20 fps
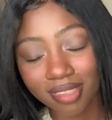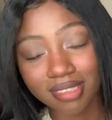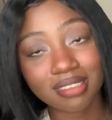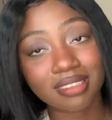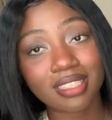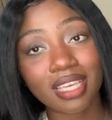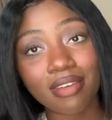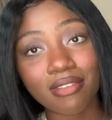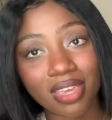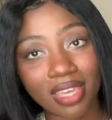
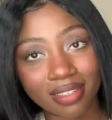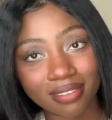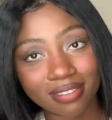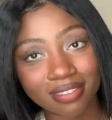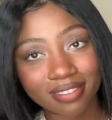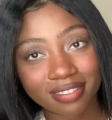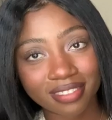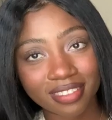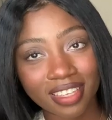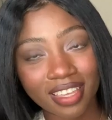It's giving.
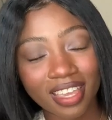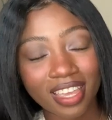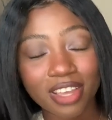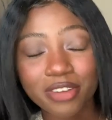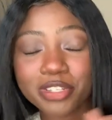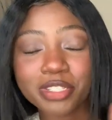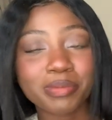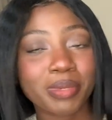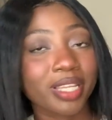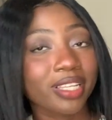It
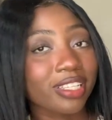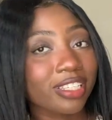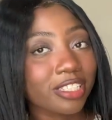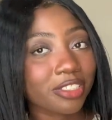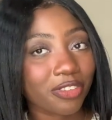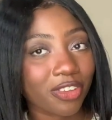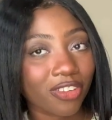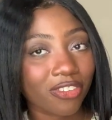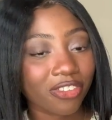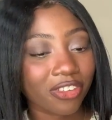was my least
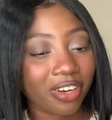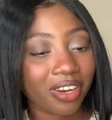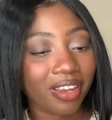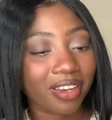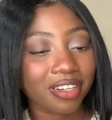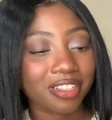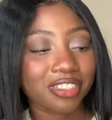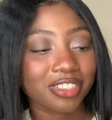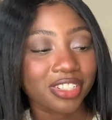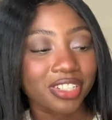favorite
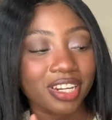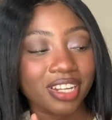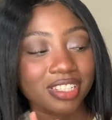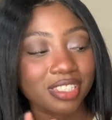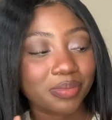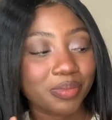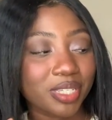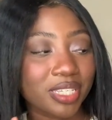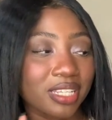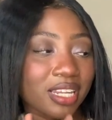and it turned out
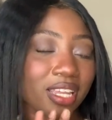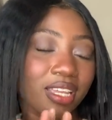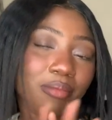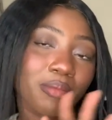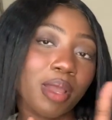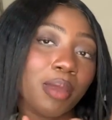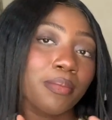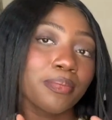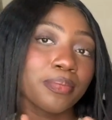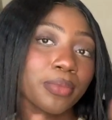to be like
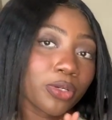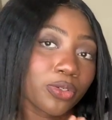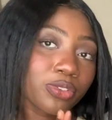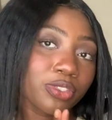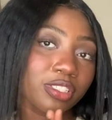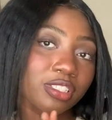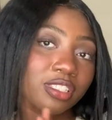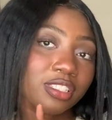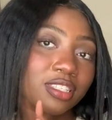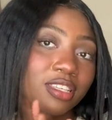my
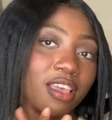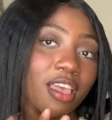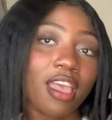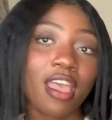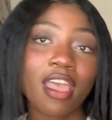most